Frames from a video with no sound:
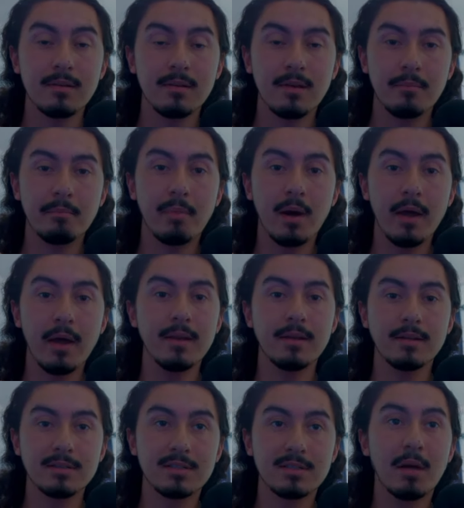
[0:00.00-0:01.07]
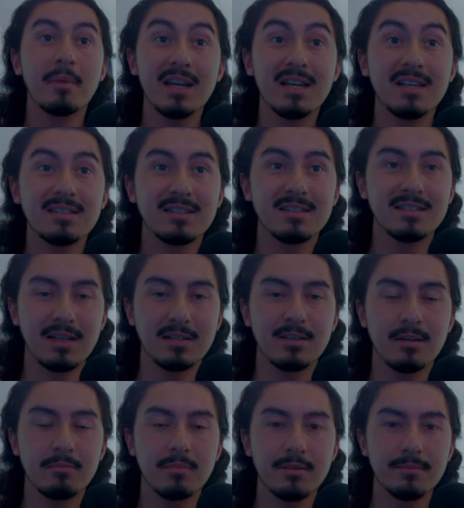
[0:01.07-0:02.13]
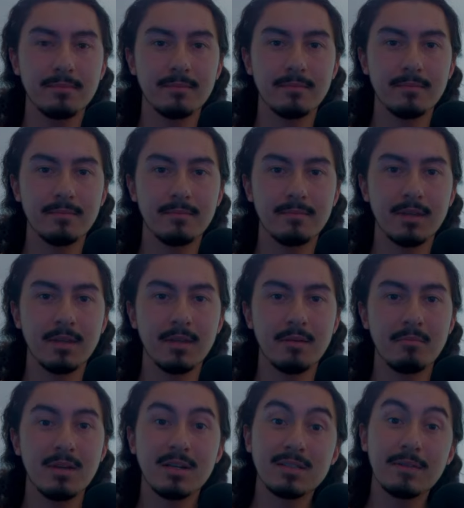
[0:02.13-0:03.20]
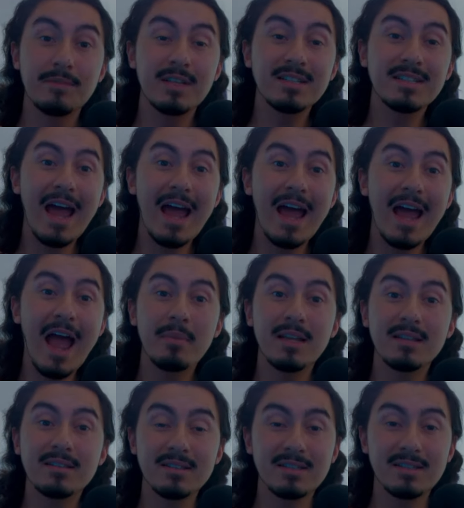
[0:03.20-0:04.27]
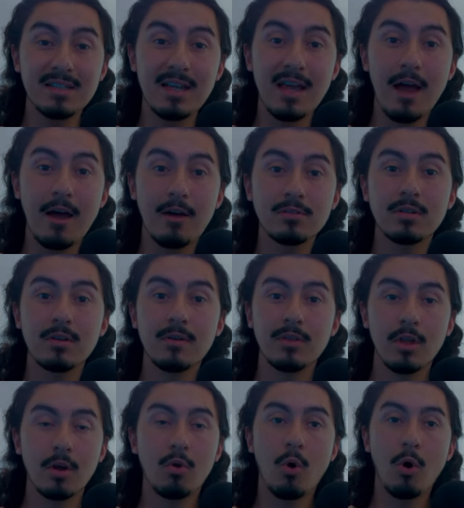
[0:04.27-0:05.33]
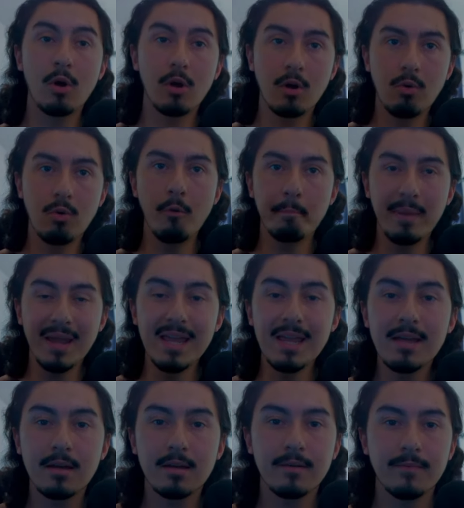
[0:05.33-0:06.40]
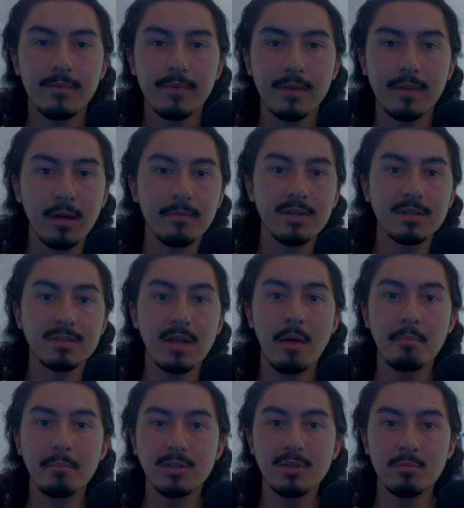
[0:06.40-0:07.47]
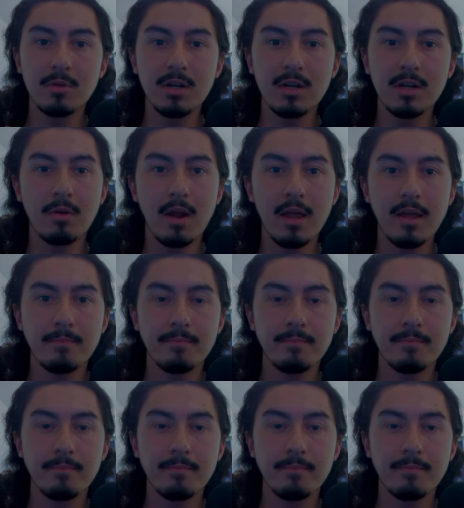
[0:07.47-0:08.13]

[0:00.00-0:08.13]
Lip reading: But somebody needs to say something. Because if this happened at the Z House, the quote unquote peak of the zombies community, right?